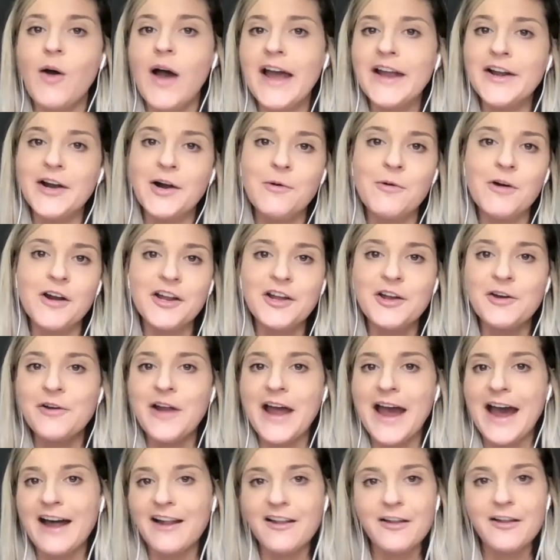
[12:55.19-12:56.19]
I don't want to go
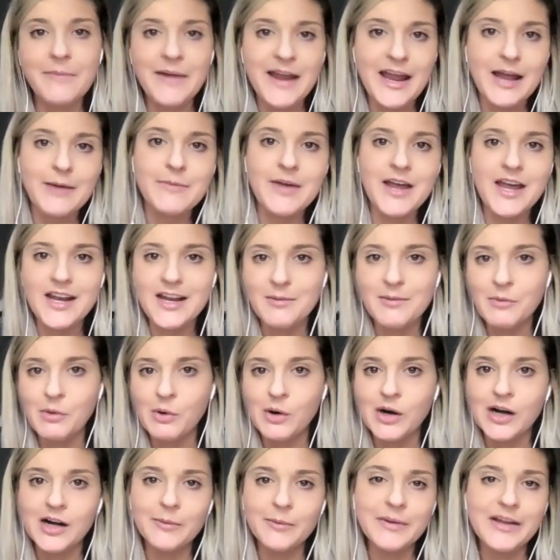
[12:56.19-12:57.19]
to Alabama
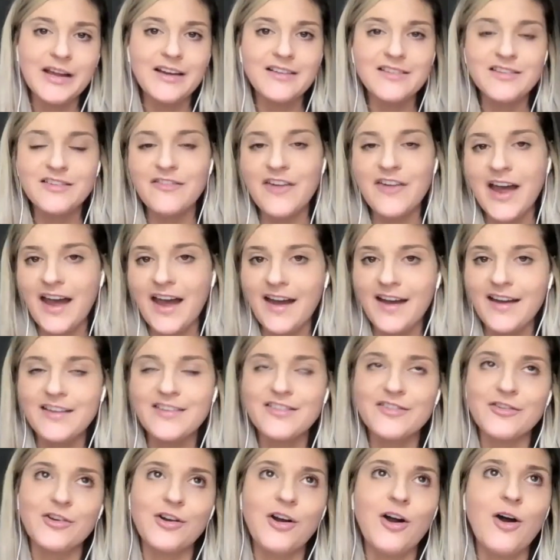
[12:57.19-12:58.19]
anymore because of
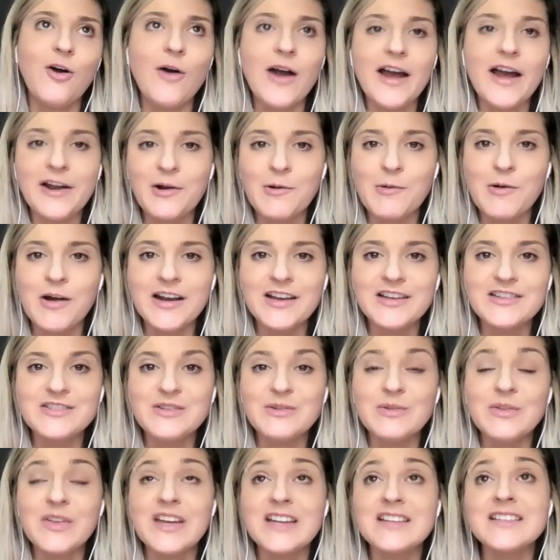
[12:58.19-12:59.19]
X, or, oh, I don't want to
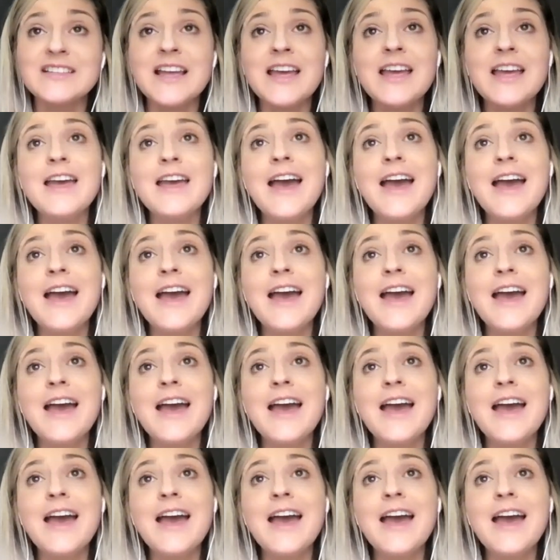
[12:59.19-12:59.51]
do this.